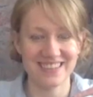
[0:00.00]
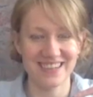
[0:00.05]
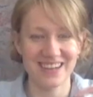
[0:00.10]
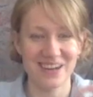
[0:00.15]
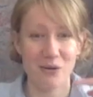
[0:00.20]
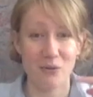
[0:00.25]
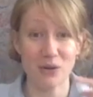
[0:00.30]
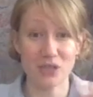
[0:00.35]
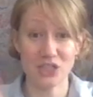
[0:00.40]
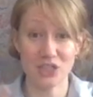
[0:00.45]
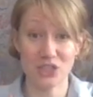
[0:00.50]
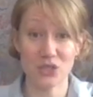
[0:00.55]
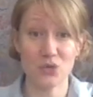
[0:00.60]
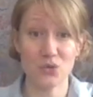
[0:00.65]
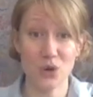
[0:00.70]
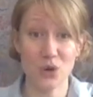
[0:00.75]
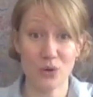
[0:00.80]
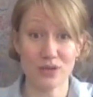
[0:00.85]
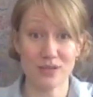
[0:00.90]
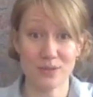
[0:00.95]
What did you
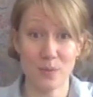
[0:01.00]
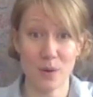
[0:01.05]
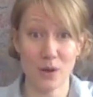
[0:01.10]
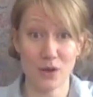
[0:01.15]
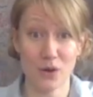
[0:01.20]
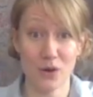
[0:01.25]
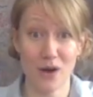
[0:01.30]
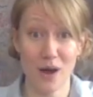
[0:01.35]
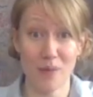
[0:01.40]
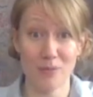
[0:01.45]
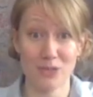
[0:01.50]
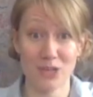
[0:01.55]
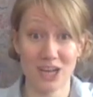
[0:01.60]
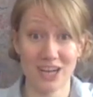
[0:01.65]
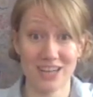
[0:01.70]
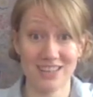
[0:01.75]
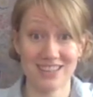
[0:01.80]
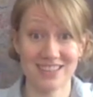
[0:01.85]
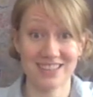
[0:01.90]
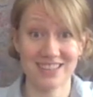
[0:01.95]
notice about your object?
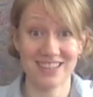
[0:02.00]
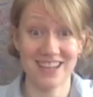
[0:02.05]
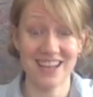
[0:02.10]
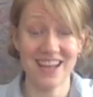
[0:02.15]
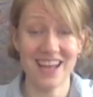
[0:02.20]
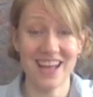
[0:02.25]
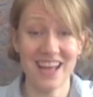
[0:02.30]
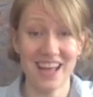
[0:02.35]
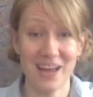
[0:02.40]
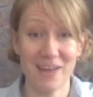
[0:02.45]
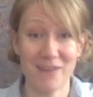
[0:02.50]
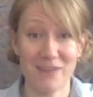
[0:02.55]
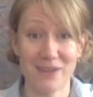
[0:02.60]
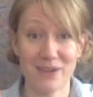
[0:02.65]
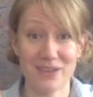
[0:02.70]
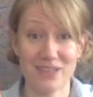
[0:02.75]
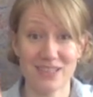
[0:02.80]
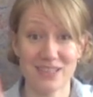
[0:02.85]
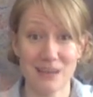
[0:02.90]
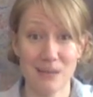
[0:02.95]
If
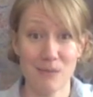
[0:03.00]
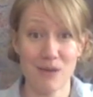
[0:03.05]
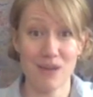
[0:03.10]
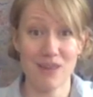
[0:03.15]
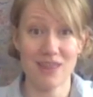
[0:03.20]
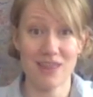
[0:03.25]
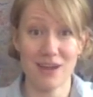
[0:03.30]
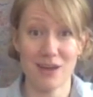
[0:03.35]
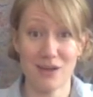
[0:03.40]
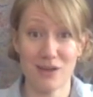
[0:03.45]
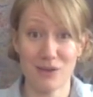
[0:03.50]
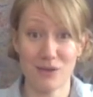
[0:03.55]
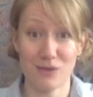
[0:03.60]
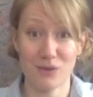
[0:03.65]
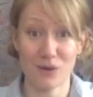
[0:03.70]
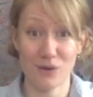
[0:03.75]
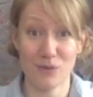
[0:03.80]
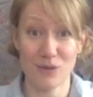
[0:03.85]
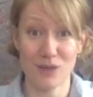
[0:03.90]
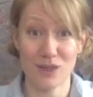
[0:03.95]
there's someone there in the
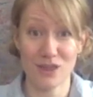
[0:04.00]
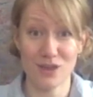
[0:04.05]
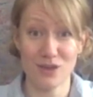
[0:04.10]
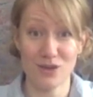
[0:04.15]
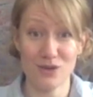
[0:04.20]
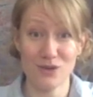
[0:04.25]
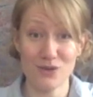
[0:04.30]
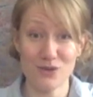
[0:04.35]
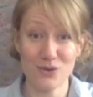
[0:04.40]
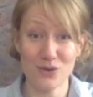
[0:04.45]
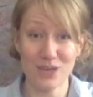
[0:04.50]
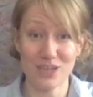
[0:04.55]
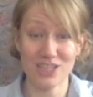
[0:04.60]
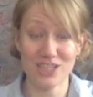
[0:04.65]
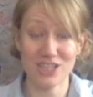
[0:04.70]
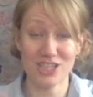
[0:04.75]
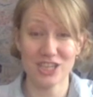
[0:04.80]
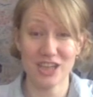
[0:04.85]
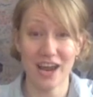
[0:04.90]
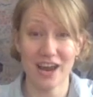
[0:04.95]
room with you, you can
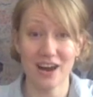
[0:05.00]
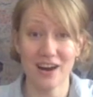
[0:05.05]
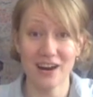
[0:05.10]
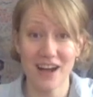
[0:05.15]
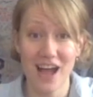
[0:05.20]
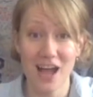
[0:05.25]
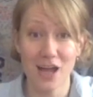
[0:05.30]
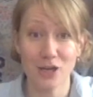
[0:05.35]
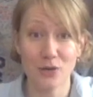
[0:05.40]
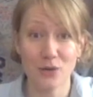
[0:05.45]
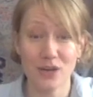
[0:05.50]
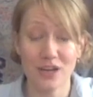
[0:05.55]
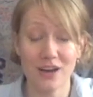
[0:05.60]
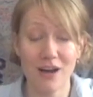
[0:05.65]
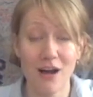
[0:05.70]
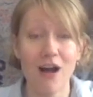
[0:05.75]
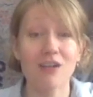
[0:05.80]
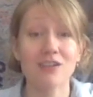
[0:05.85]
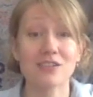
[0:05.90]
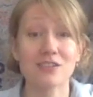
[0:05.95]
share, and you can
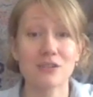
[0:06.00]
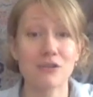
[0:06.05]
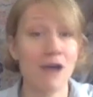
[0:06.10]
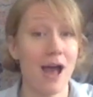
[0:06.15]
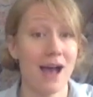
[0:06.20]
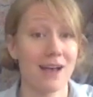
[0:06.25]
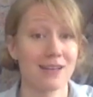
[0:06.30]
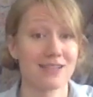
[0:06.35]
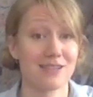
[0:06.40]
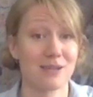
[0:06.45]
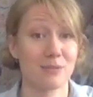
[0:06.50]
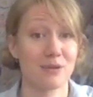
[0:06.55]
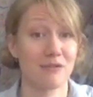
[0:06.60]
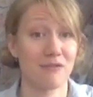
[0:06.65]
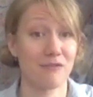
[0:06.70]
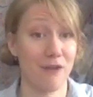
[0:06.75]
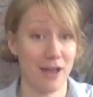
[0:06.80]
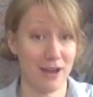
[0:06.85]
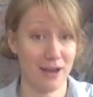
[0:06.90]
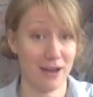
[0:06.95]
also ask them to
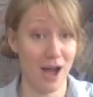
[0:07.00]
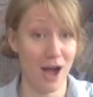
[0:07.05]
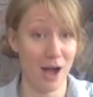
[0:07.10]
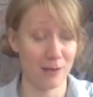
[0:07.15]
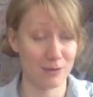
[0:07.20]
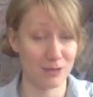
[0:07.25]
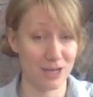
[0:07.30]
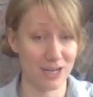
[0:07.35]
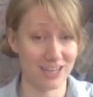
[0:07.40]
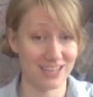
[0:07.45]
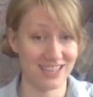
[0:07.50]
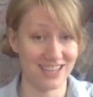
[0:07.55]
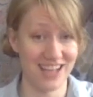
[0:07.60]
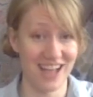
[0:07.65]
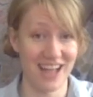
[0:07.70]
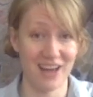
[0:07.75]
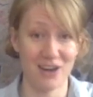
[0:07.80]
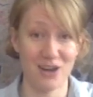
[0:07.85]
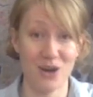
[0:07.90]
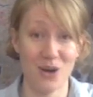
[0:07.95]
find an object
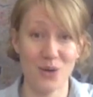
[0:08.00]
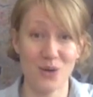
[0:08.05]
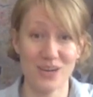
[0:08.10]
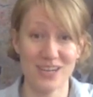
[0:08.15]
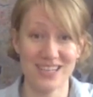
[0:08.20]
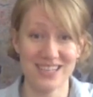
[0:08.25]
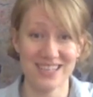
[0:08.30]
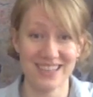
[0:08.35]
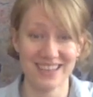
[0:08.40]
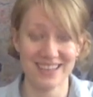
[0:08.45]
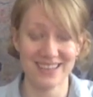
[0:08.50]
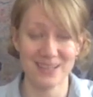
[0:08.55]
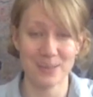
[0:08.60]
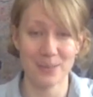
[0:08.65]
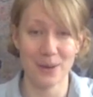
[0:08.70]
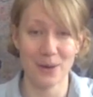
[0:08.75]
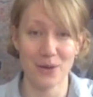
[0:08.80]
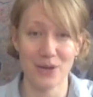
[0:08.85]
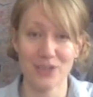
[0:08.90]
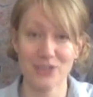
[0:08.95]
and notice things
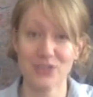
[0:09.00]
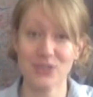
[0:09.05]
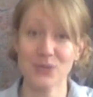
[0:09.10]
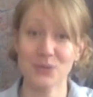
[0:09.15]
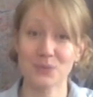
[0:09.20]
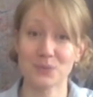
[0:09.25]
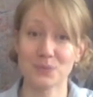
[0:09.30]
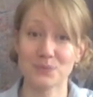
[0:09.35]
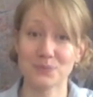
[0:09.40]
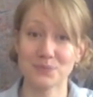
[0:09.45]
about it too.